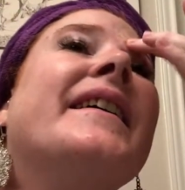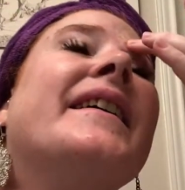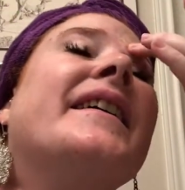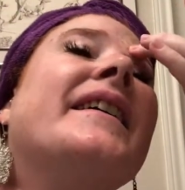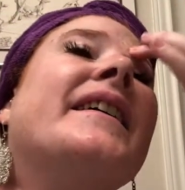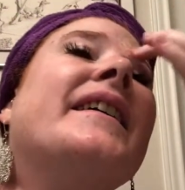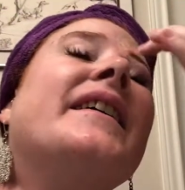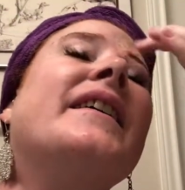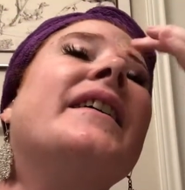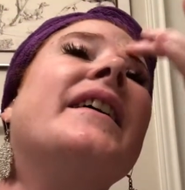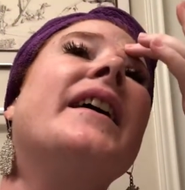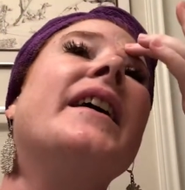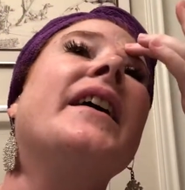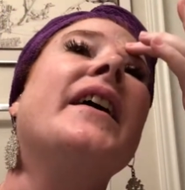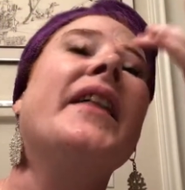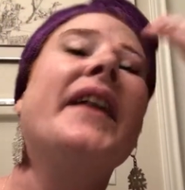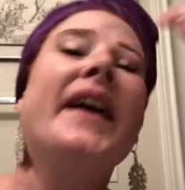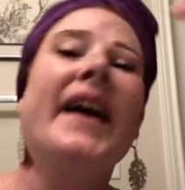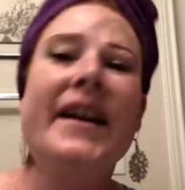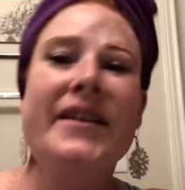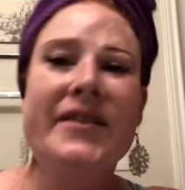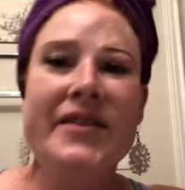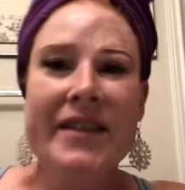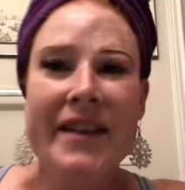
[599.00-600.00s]
Oh,
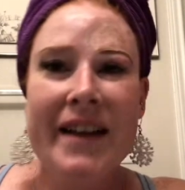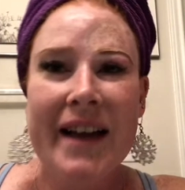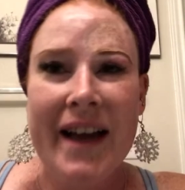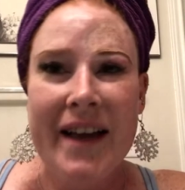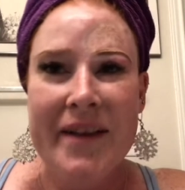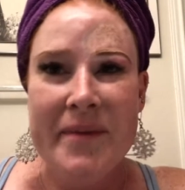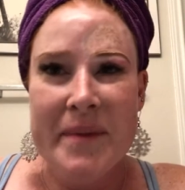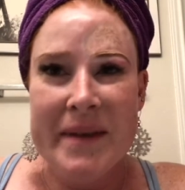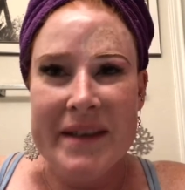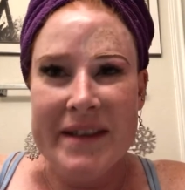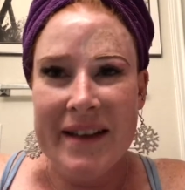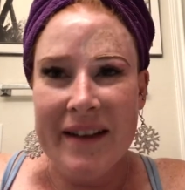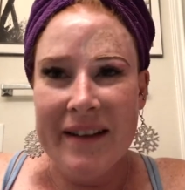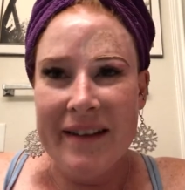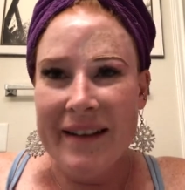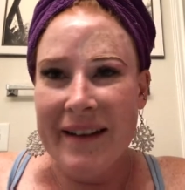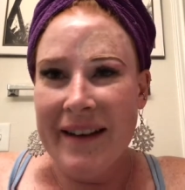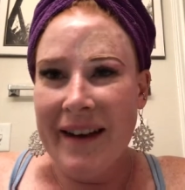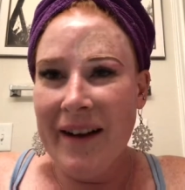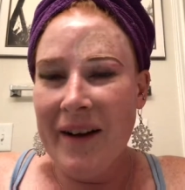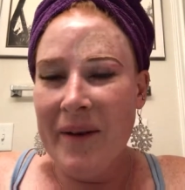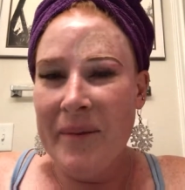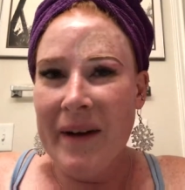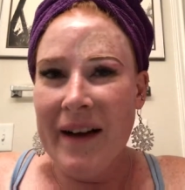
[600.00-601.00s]
actually, I have been telling
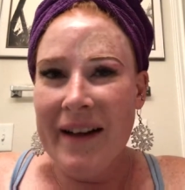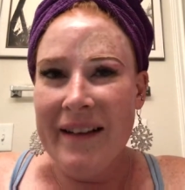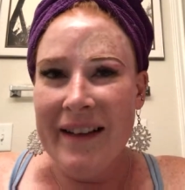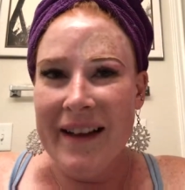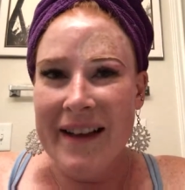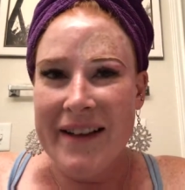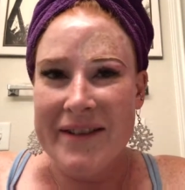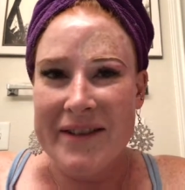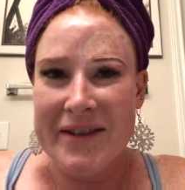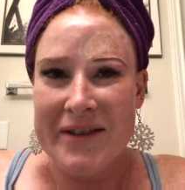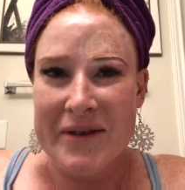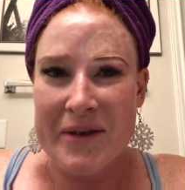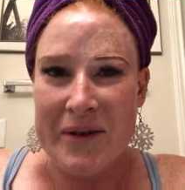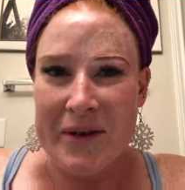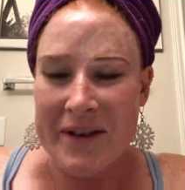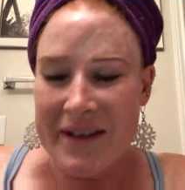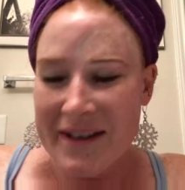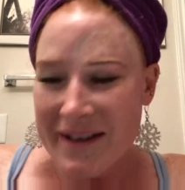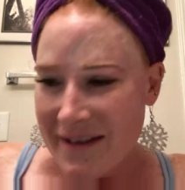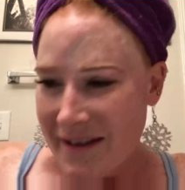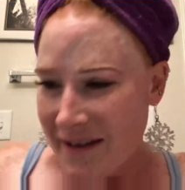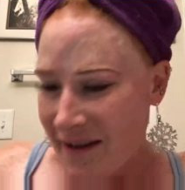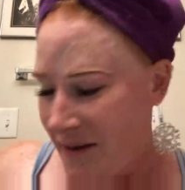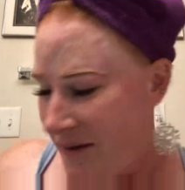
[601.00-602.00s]
y'all my life
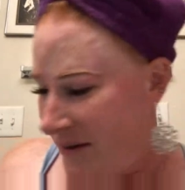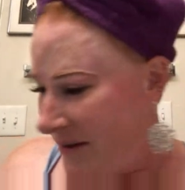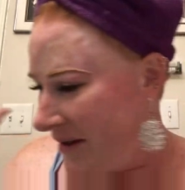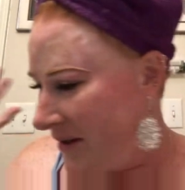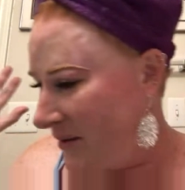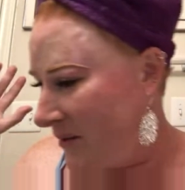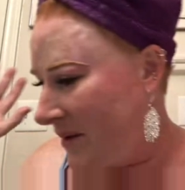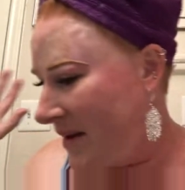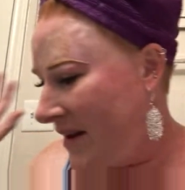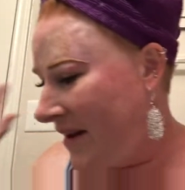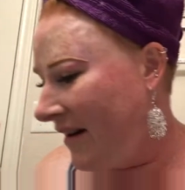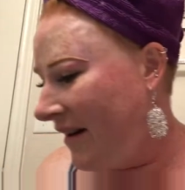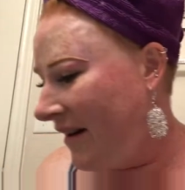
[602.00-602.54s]
story, so here we